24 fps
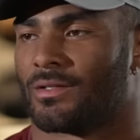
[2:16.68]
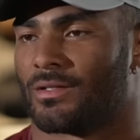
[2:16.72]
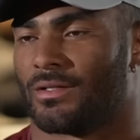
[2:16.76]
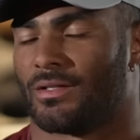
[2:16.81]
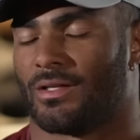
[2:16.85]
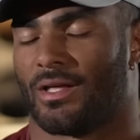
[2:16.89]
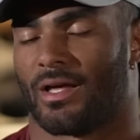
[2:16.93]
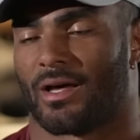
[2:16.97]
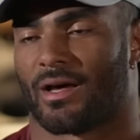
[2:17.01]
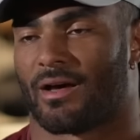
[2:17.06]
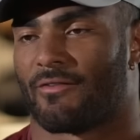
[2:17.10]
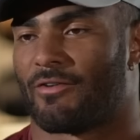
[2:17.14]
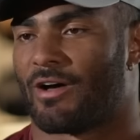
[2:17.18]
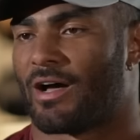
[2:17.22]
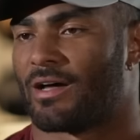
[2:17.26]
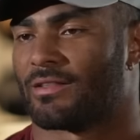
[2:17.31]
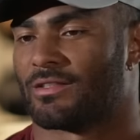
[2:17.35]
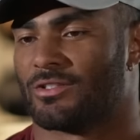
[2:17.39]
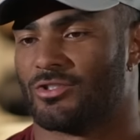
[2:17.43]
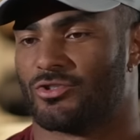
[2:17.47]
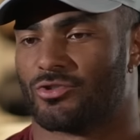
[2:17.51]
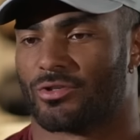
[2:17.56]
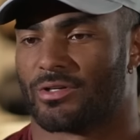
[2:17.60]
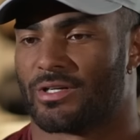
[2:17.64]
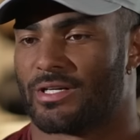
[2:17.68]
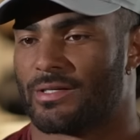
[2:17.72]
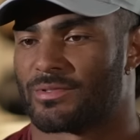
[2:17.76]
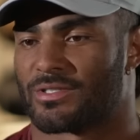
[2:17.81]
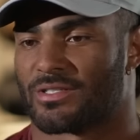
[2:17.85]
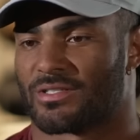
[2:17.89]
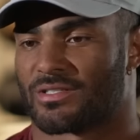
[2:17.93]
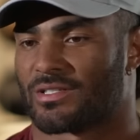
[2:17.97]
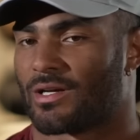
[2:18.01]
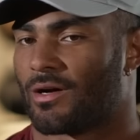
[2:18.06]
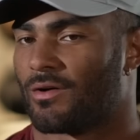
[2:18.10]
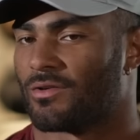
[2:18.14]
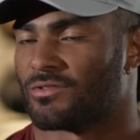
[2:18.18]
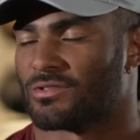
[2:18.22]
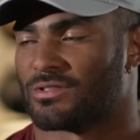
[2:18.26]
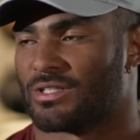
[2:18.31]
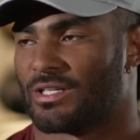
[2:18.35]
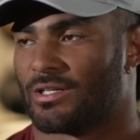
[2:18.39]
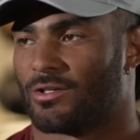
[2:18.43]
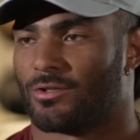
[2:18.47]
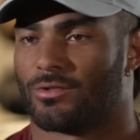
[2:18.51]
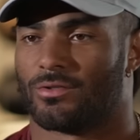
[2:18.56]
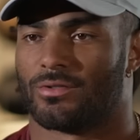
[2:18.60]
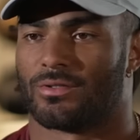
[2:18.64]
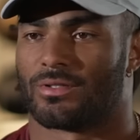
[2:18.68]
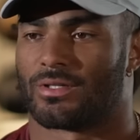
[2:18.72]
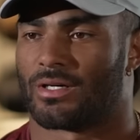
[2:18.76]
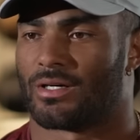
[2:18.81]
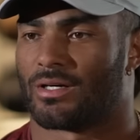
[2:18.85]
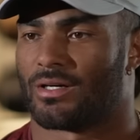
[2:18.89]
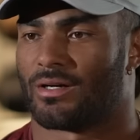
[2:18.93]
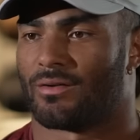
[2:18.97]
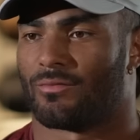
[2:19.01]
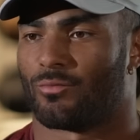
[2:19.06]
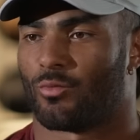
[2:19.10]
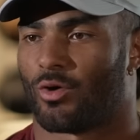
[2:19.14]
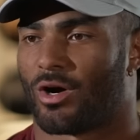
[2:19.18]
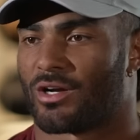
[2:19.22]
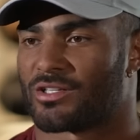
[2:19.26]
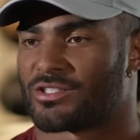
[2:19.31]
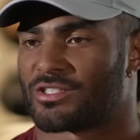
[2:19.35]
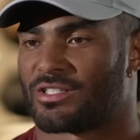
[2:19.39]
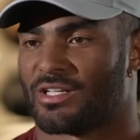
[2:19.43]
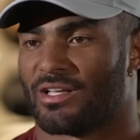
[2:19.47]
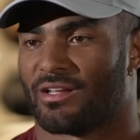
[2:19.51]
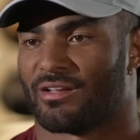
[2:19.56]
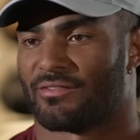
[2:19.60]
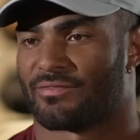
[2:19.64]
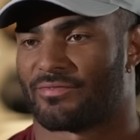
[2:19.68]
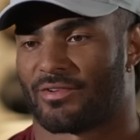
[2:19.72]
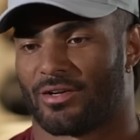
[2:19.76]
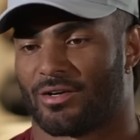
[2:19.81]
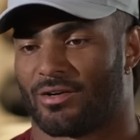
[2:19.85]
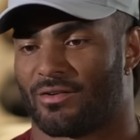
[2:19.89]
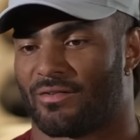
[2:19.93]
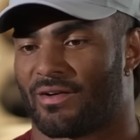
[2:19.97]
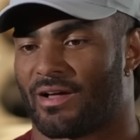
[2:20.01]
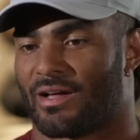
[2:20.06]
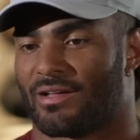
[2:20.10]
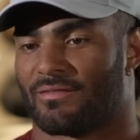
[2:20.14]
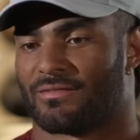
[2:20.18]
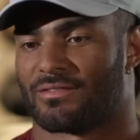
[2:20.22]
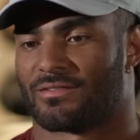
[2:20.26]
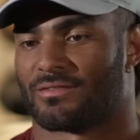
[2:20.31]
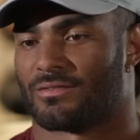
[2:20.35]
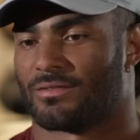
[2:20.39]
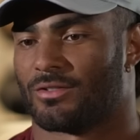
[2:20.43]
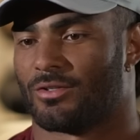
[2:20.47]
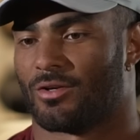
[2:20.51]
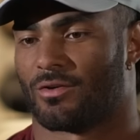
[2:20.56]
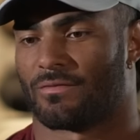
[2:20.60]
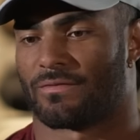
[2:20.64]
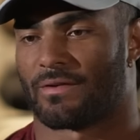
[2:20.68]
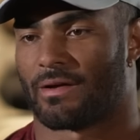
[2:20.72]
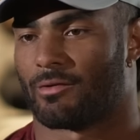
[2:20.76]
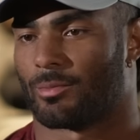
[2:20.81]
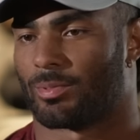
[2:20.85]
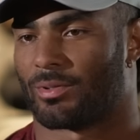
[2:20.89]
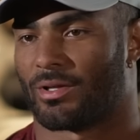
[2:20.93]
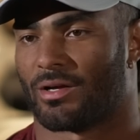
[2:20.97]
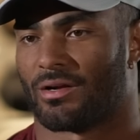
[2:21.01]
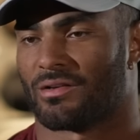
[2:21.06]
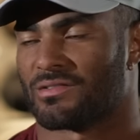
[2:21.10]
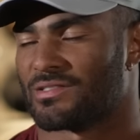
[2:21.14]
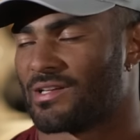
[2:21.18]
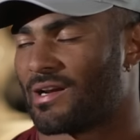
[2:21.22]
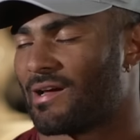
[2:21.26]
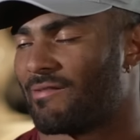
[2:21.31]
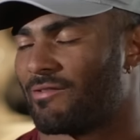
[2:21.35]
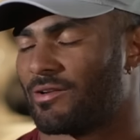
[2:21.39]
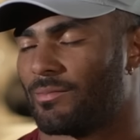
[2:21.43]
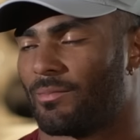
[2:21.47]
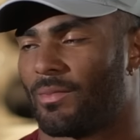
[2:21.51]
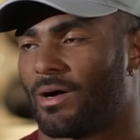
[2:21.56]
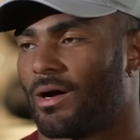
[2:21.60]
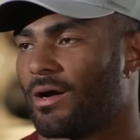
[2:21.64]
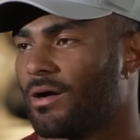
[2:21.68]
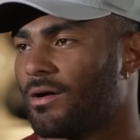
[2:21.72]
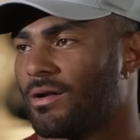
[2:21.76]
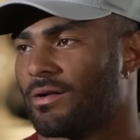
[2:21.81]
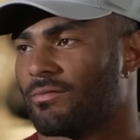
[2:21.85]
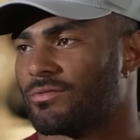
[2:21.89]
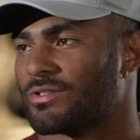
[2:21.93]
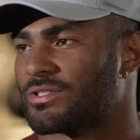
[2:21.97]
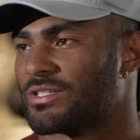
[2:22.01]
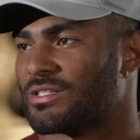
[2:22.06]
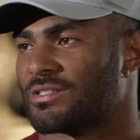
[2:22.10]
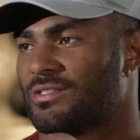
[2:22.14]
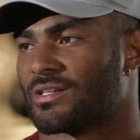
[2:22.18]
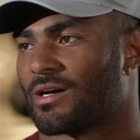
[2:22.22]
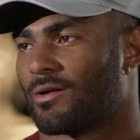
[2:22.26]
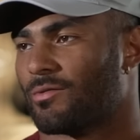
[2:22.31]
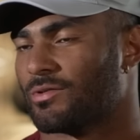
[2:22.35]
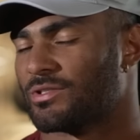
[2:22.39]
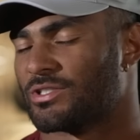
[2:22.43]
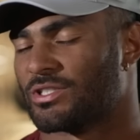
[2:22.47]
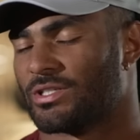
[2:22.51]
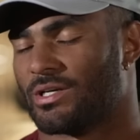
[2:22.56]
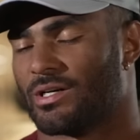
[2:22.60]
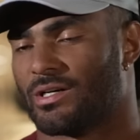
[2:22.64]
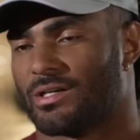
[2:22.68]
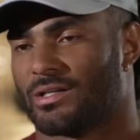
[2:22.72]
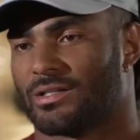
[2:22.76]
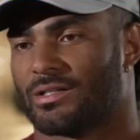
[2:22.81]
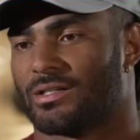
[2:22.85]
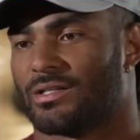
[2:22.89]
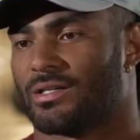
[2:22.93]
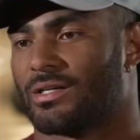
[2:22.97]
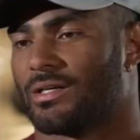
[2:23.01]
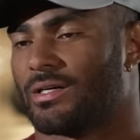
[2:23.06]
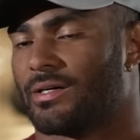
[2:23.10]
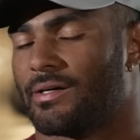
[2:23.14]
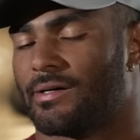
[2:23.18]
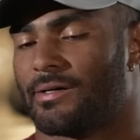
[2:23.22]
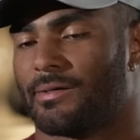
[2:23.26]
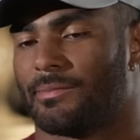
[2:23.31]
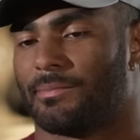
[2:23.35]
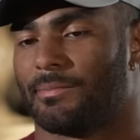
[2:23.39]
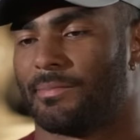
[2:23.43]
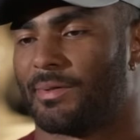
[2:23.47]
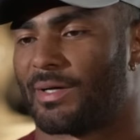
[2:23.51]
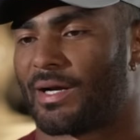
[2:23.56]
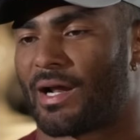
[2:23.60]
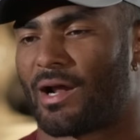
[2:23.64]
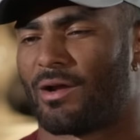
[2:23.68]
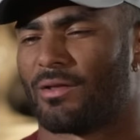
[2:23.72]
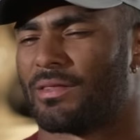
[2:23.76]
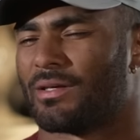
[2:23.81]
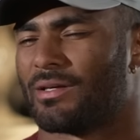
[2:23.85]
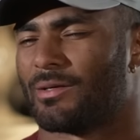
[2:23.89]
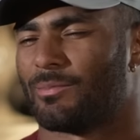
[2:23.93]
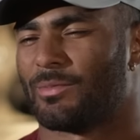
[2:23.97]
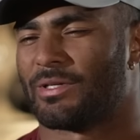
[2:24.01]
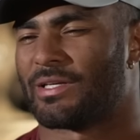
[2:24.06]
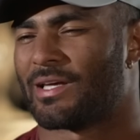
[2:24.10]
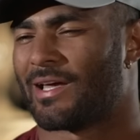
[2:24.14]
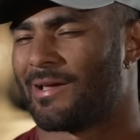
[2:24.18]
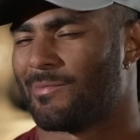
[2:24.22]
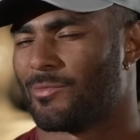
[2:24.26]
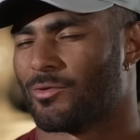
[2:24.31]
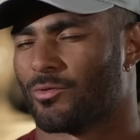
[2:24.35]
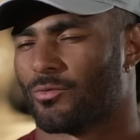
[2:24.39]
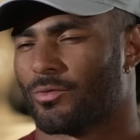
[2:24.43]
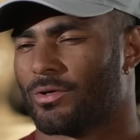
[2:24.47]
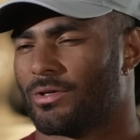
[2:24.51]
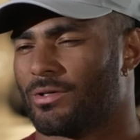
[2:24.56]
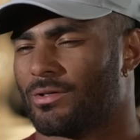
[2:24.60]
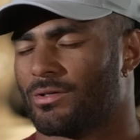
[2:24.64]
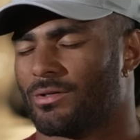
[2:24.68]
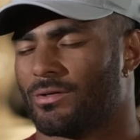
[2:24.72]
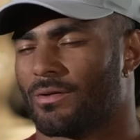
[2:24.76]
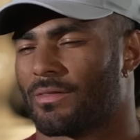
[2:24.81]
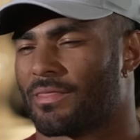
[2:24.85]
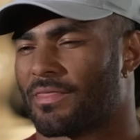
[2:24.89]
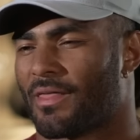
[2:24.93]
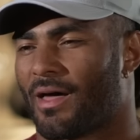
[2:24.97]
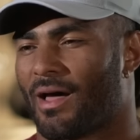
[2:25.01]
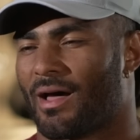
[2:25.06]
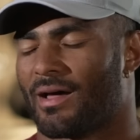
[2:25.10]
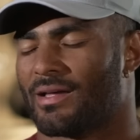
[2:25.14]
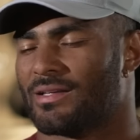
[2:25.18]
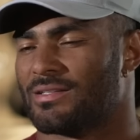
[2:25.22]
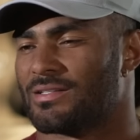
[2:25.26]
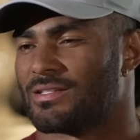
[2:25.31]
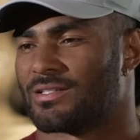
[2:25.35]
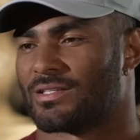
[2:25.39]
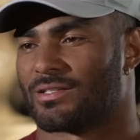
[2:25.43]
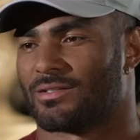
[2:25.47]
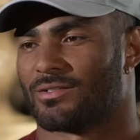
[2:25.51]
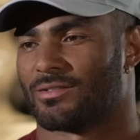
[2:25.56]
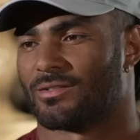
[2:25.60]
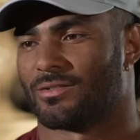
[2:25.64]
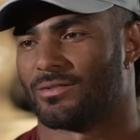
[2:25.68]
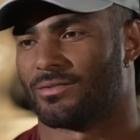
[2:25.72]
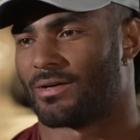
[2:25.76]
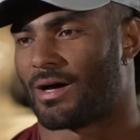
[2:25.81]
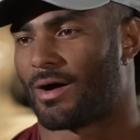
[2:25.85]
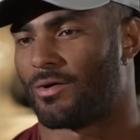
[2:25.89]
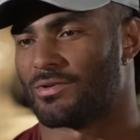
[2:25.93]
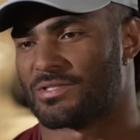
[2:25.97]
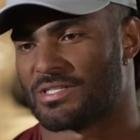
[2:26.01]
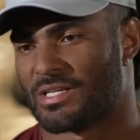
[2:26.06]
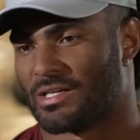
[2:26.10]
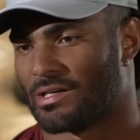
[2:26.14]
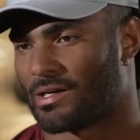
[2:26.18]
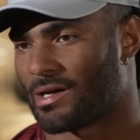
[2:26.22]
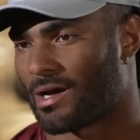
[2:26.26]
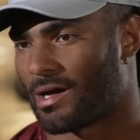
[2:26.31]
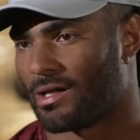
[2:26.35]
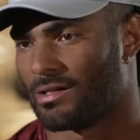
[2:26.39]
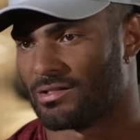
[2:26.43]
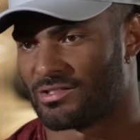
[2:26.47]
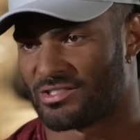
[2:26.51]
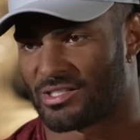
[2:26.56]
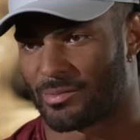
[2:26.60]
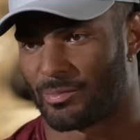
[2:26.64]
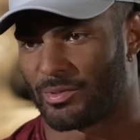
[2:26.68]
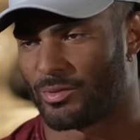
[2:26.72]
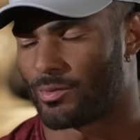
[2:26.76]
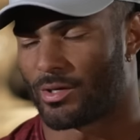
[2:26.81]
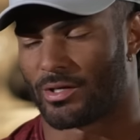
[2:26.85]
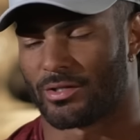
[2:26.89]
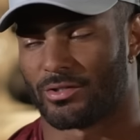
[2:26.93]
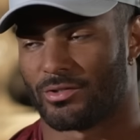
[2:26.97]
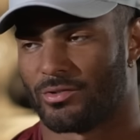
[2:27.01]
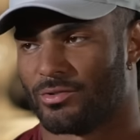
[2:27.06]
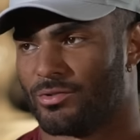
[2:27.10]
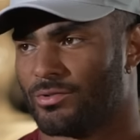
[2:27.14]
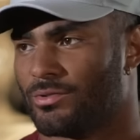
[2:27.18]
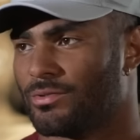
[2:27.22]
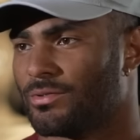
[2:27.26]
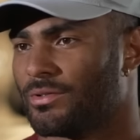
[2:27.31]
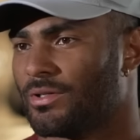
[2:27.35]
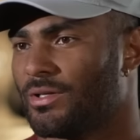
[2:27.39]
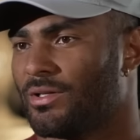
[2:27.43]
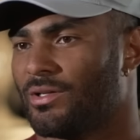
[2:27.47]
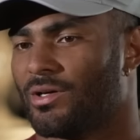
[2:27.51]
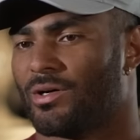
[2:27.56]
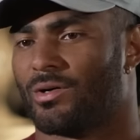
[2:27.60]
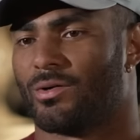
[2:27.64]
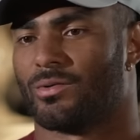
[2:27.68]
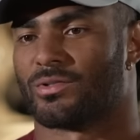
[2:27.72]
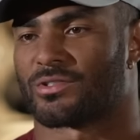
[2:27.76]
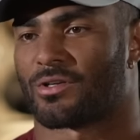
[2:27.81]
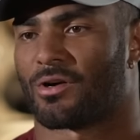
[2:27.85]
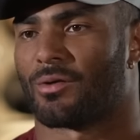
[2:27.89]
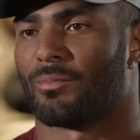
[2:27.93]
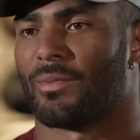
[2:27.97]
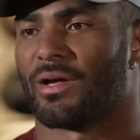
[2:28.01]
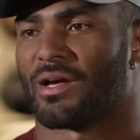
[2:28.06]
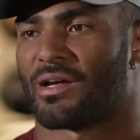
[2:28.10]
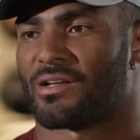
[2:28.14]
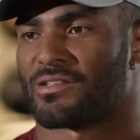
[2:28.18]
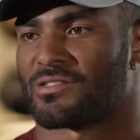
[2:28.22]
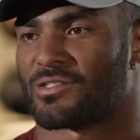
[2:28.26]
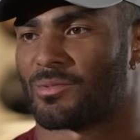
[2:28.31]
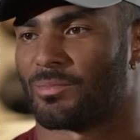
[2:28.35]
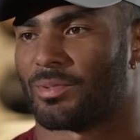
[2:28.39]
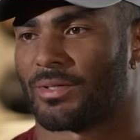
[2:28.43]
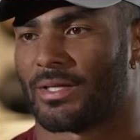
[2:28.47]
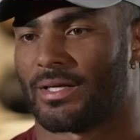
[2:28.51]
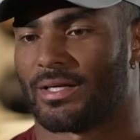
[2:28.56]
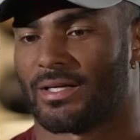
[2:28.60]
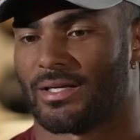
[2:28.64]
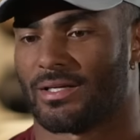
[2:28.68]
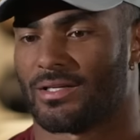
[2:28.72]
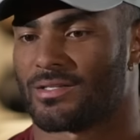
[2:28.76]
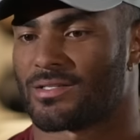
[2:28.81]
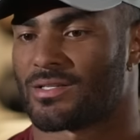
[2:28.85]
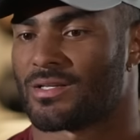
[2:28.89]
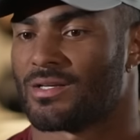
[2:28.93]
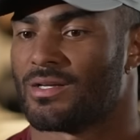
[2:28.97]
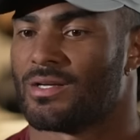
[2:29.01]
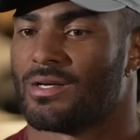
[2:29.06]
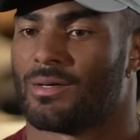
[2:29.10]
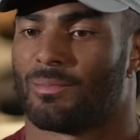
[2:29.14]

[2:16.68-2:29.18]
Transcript: Yeah, I've had the dream since I was little. Uh, watched the NFL, had you know favorite players that I've admired ever since I was young. Um, but I don't think it became a real thought until I was in college at BYU. You mm. know, started making some plays.